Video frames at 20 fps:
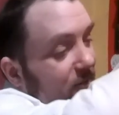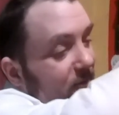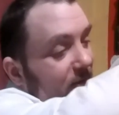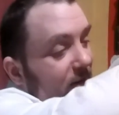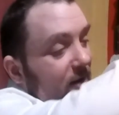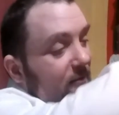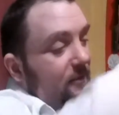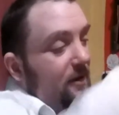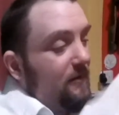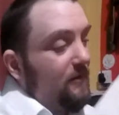up
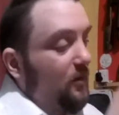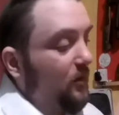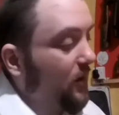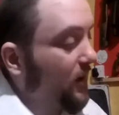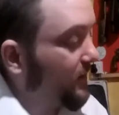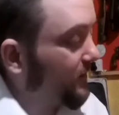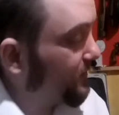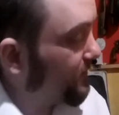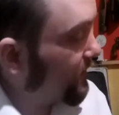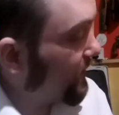number one,
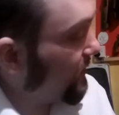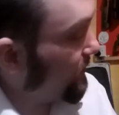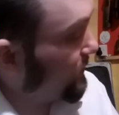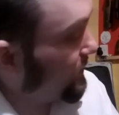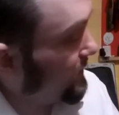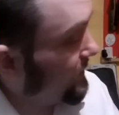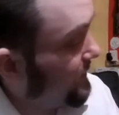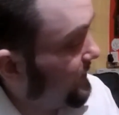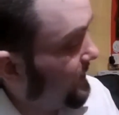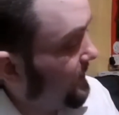shall we?
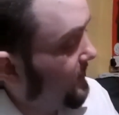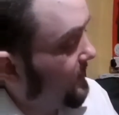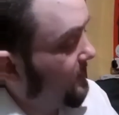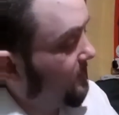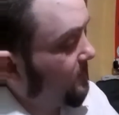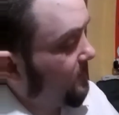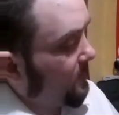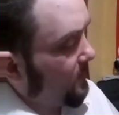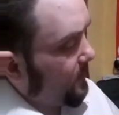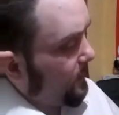
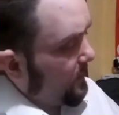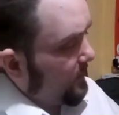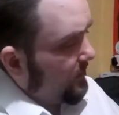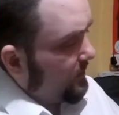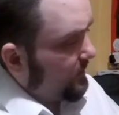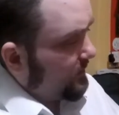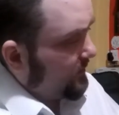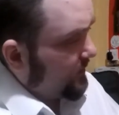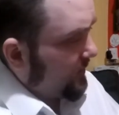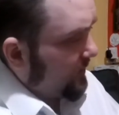
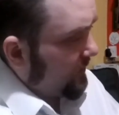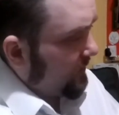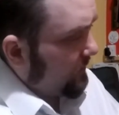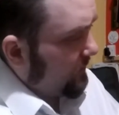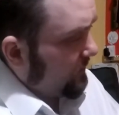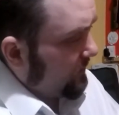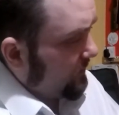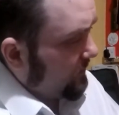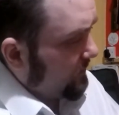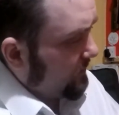
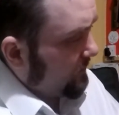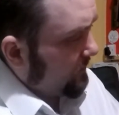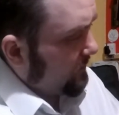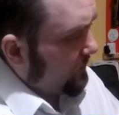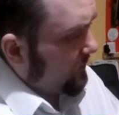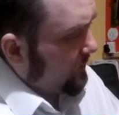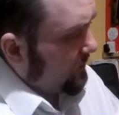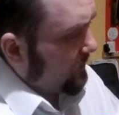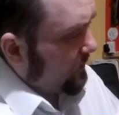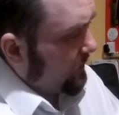So what
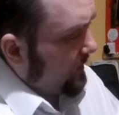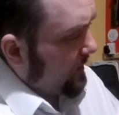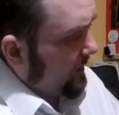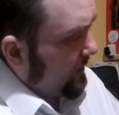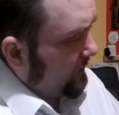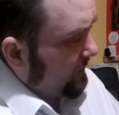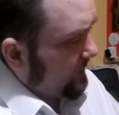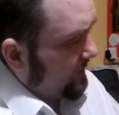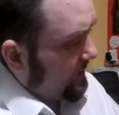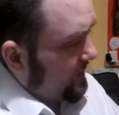do we have
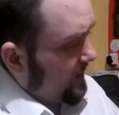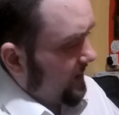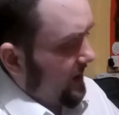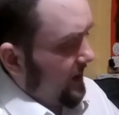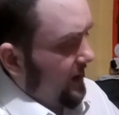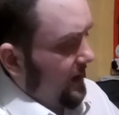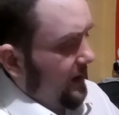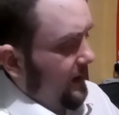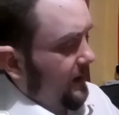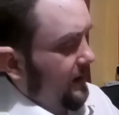today?